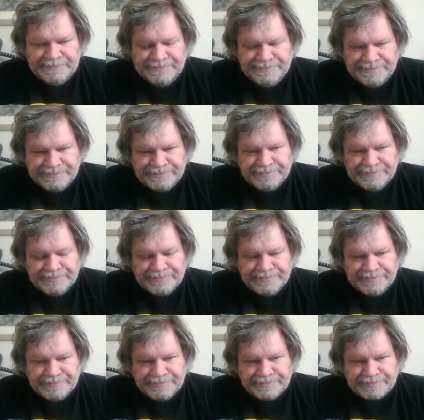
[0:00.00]

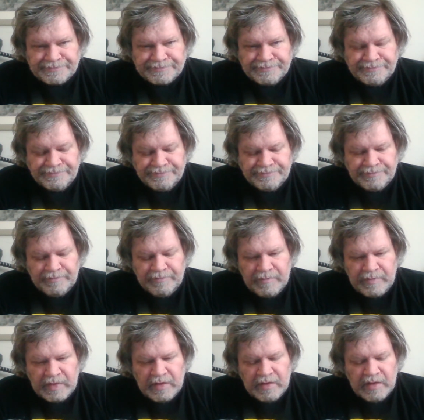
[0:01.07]

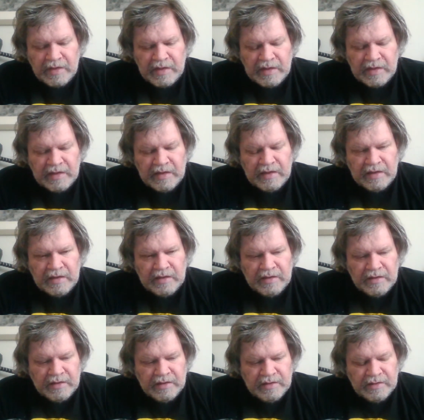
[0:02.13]

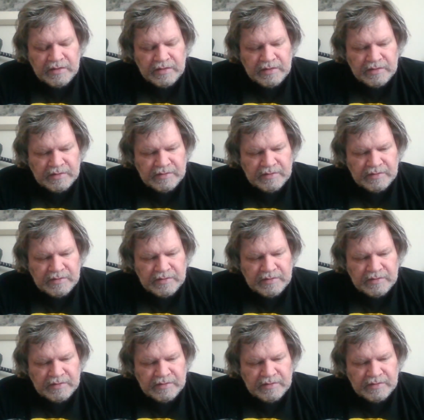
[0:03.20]
(silence)